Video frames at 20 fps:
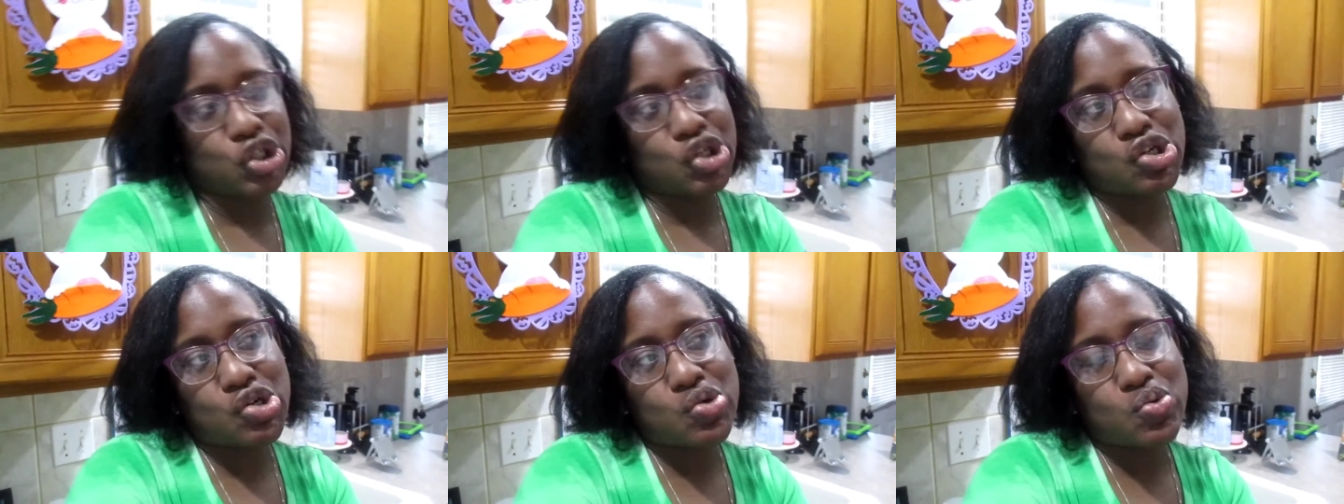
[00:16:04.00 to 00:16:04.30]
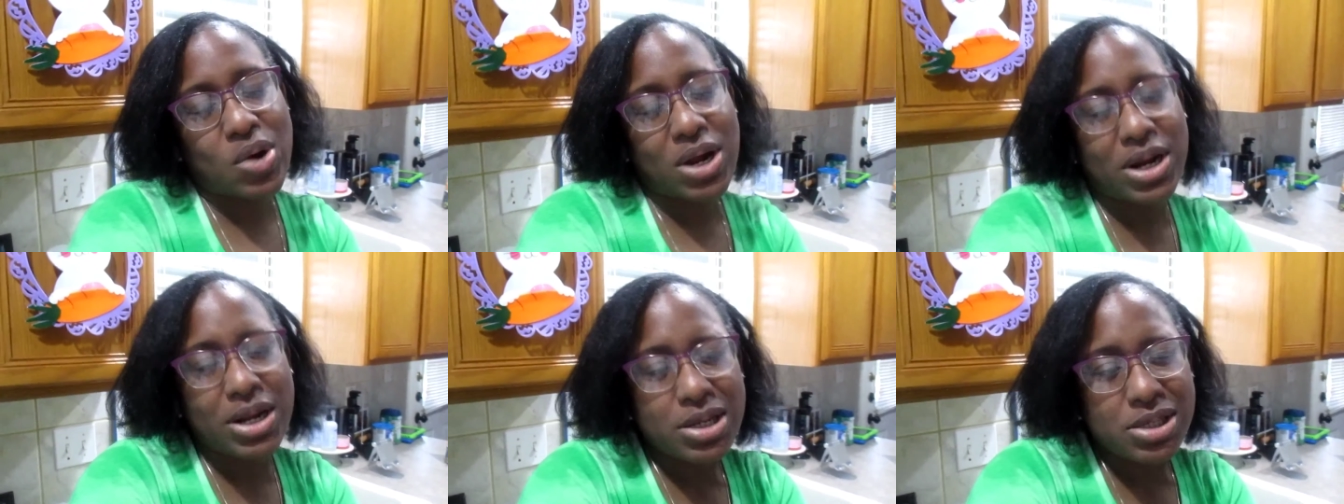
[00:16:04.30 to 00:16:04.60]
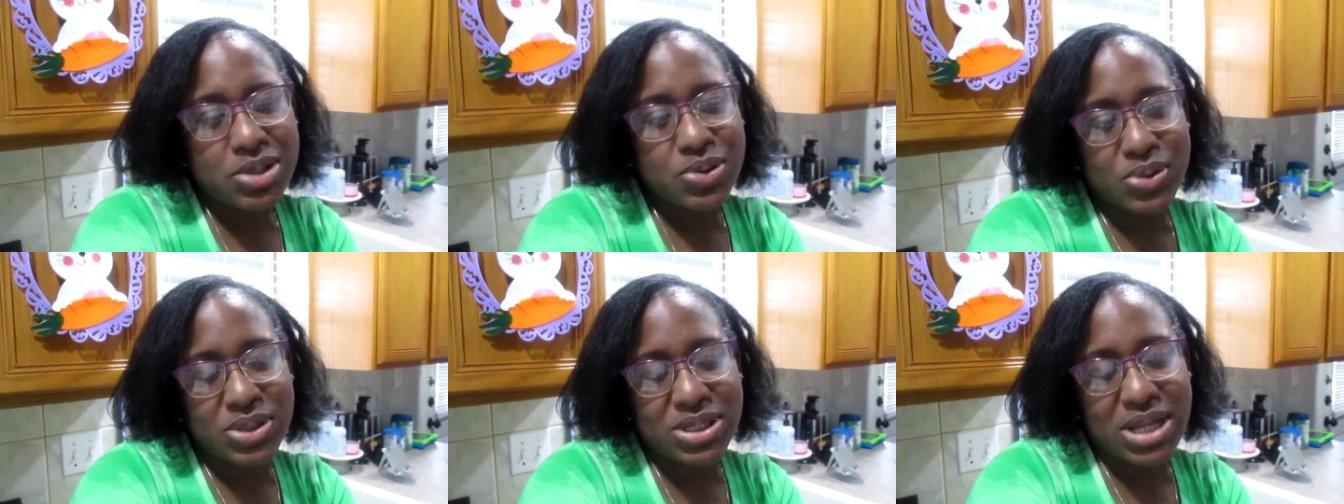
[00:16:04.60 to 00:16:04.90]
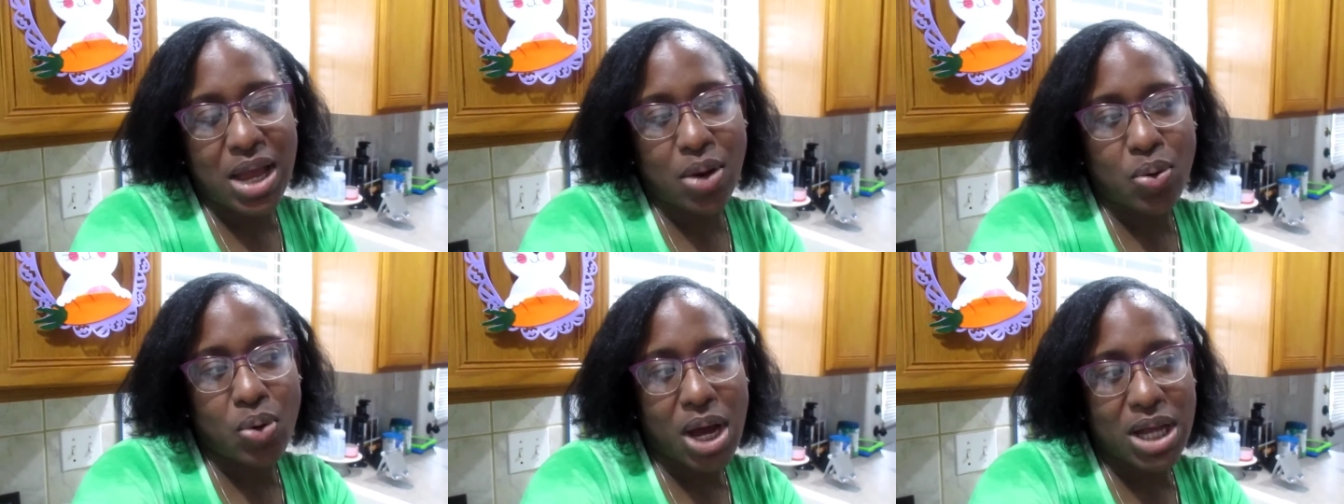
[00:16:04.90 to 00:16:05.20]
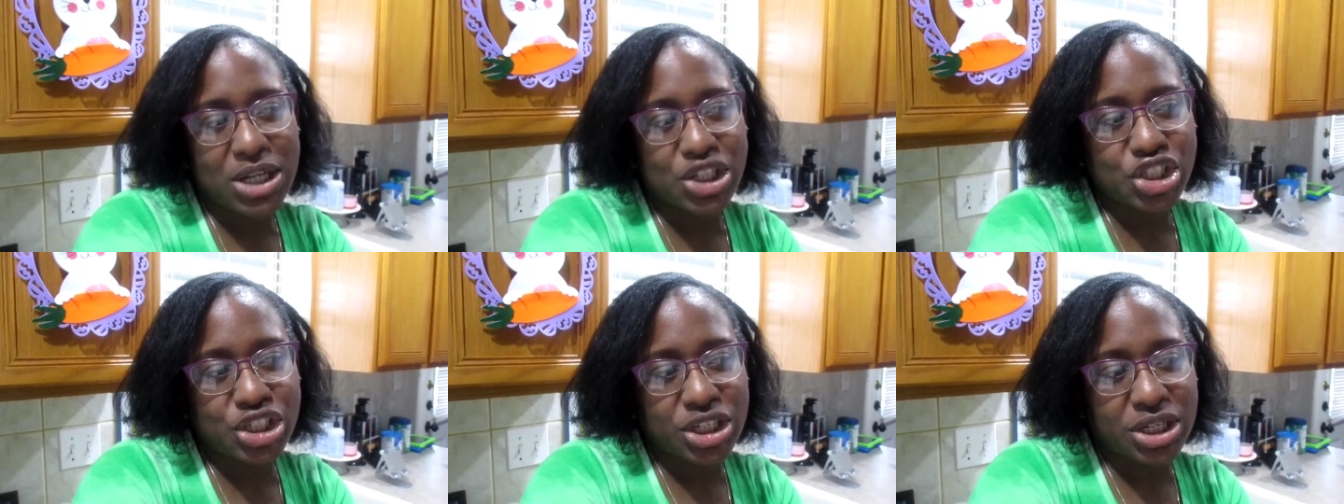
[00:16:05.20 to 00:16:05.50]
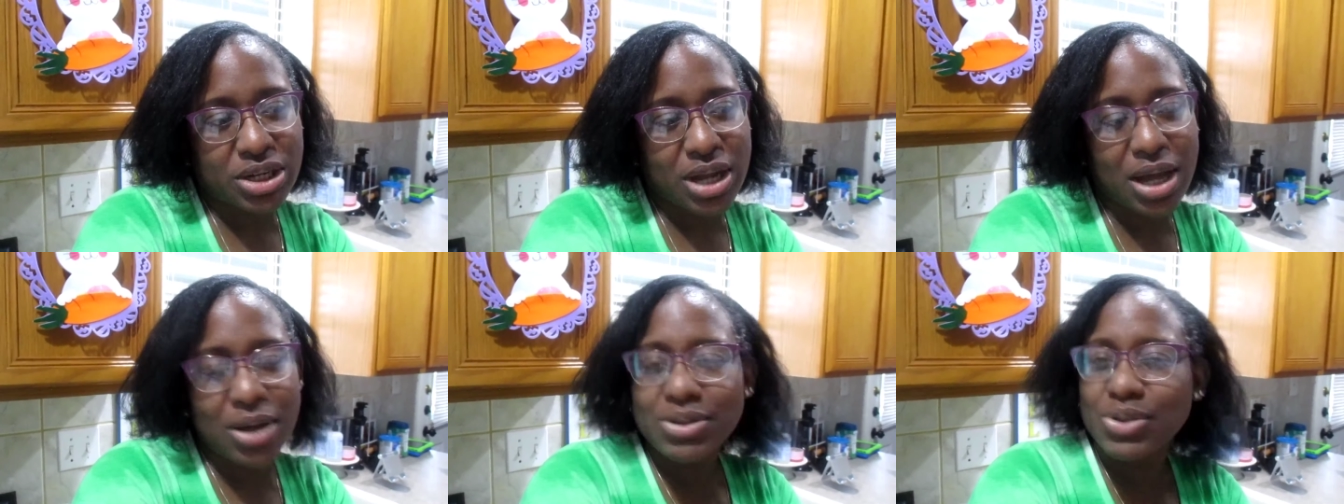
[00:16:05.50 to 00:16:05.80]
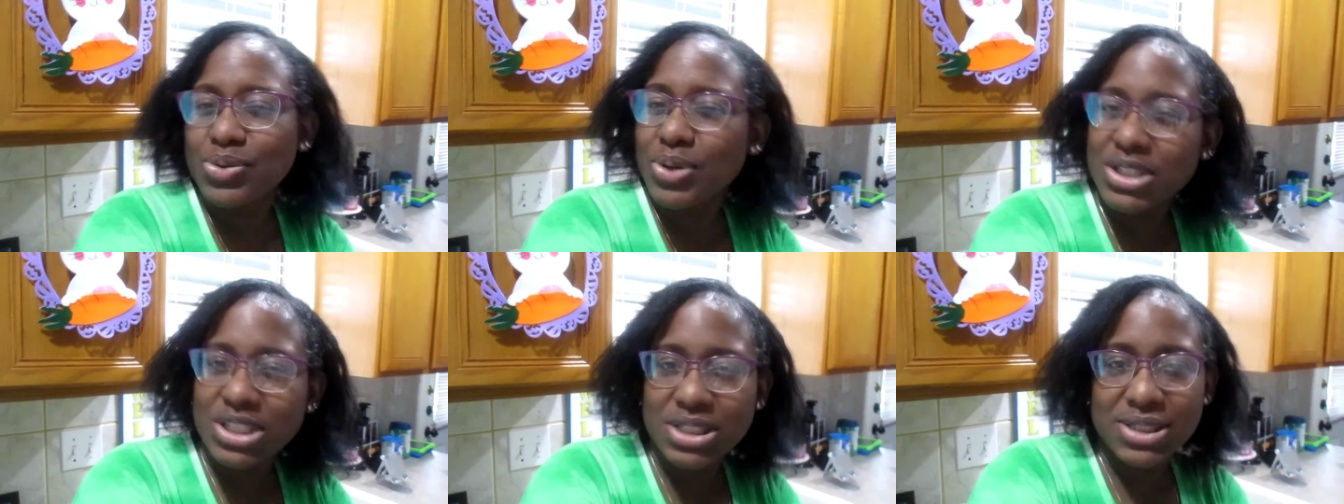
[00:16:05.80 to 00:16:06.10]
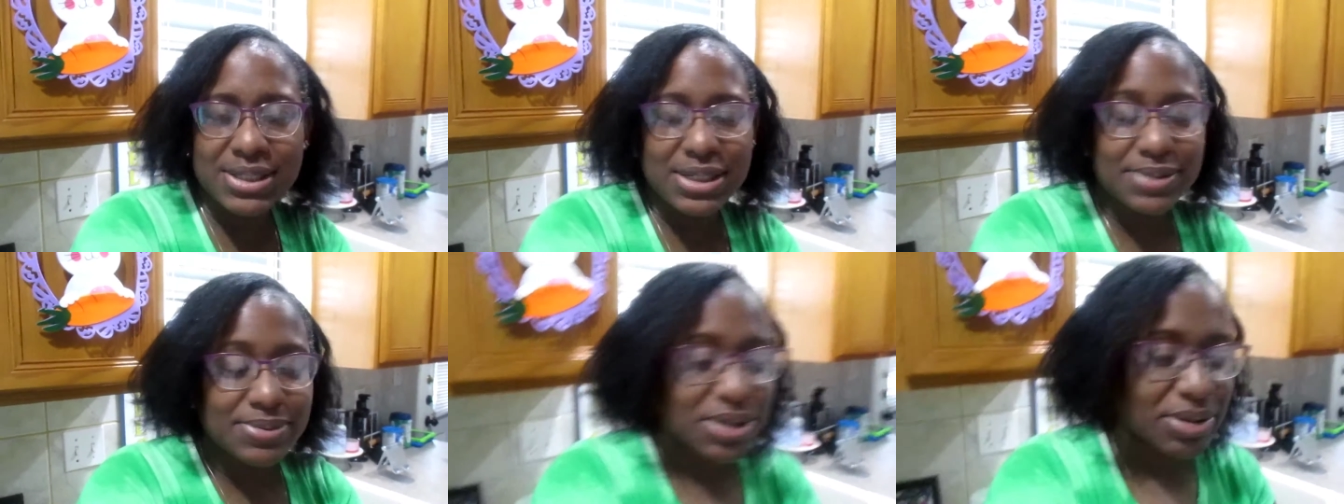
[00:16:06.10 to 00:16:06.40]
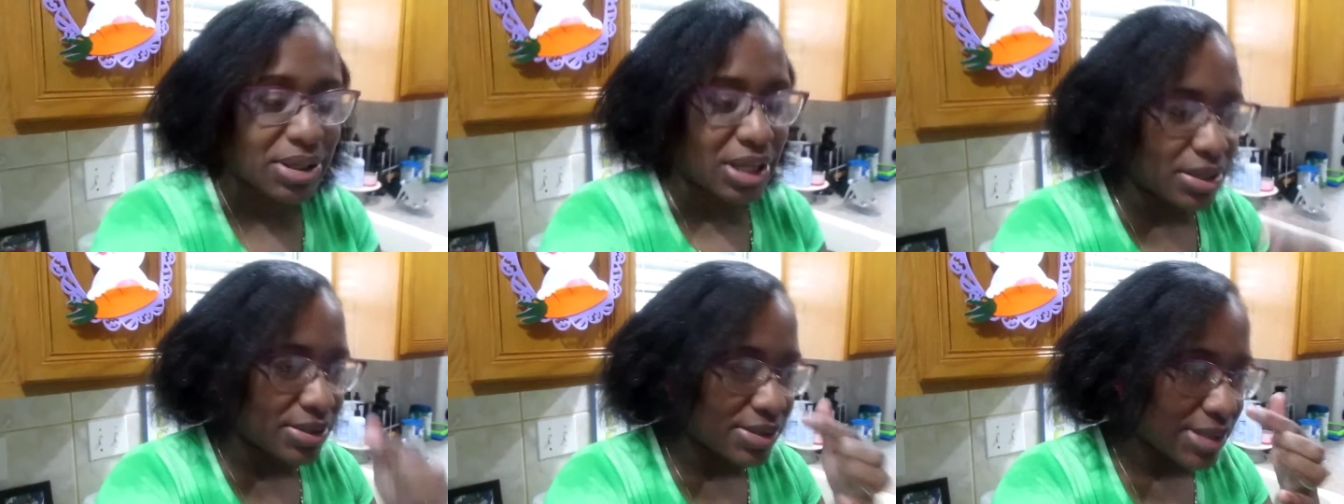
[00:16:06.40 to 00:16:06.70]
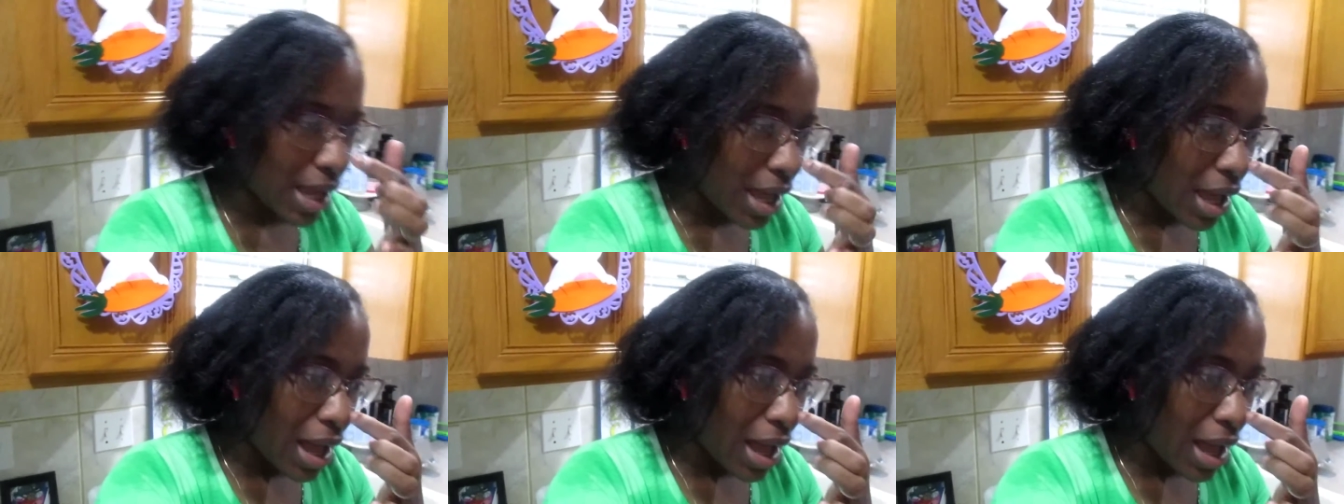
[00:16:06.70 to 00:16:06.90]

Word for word: What else was I watching? I was watching something else.